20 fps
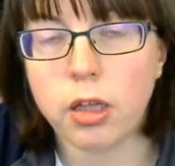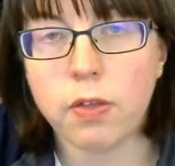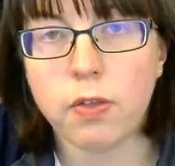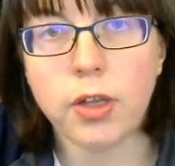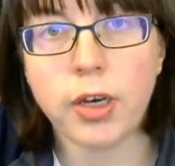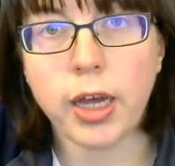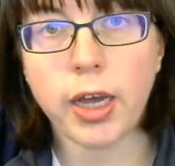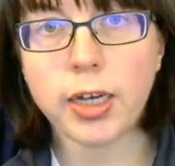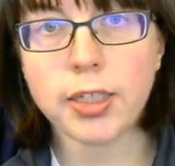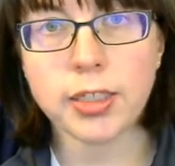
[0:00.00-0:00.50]

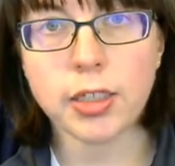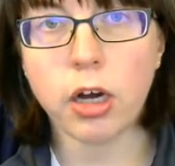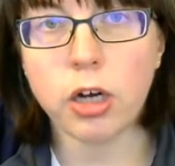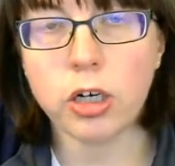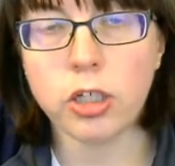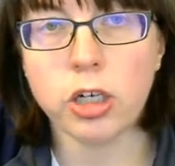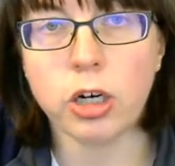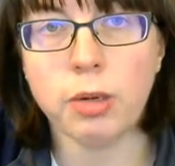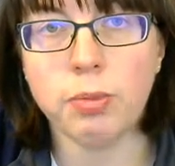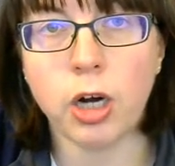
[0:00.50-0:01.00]
The next
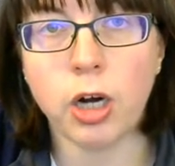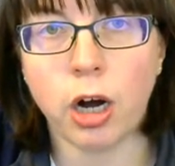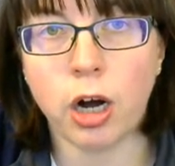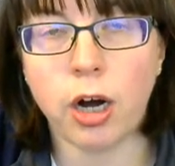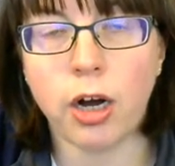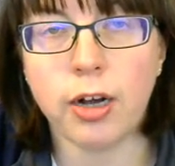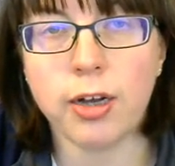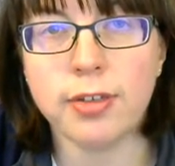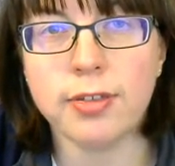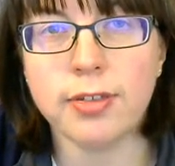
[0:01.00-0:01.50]
long-term
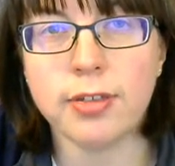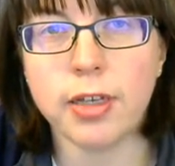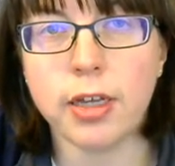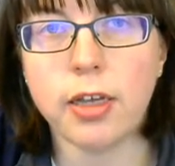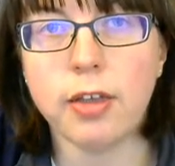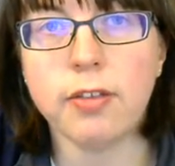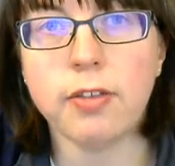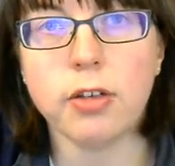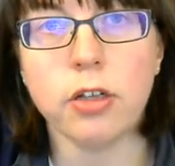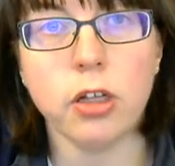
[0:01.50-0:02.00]
cause
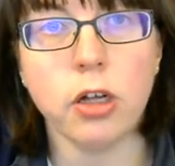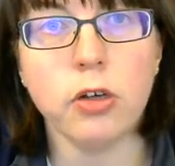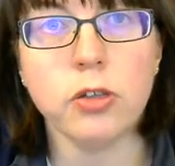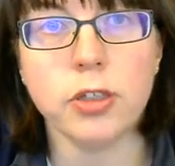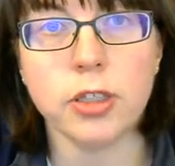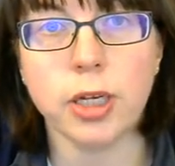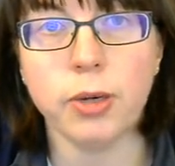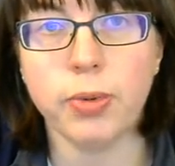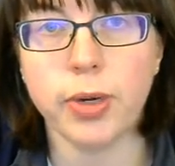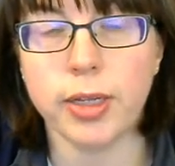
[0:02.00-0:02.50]
is
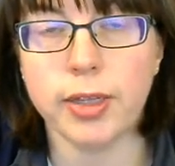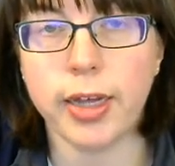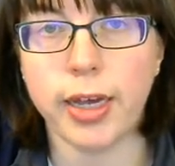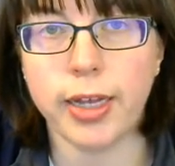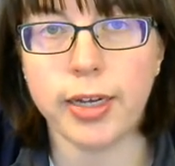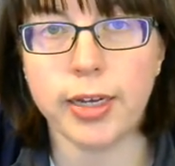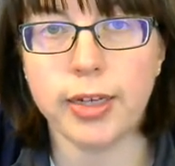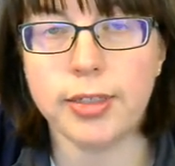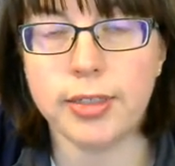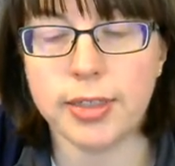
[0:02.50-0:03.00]
closely
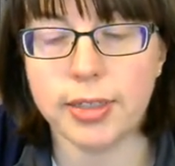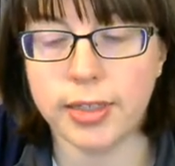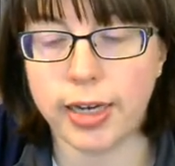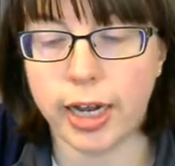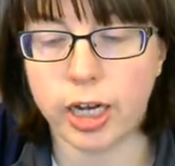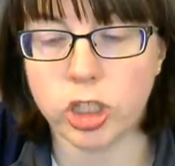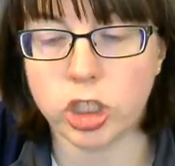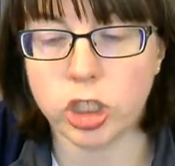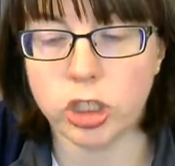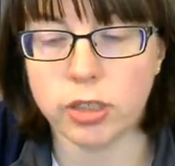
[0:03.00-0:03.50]
related to
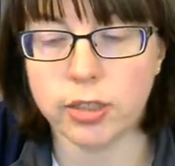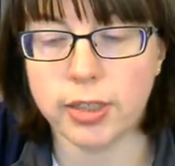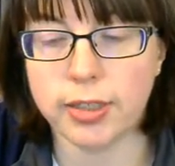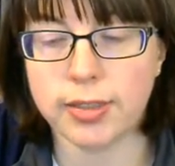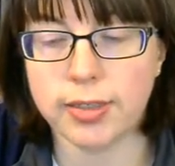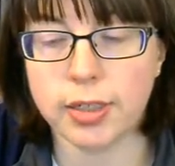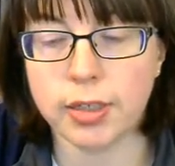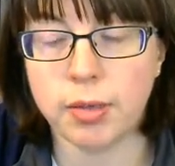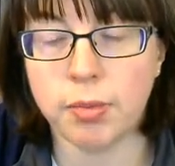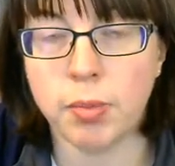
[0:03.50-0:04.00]

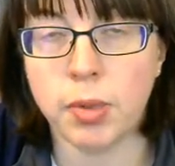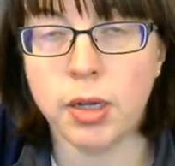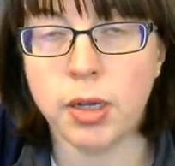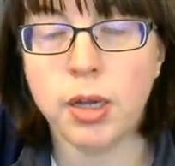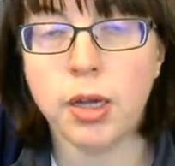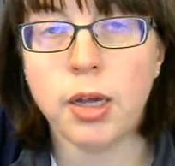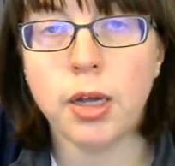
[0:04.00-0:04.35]
nationalism.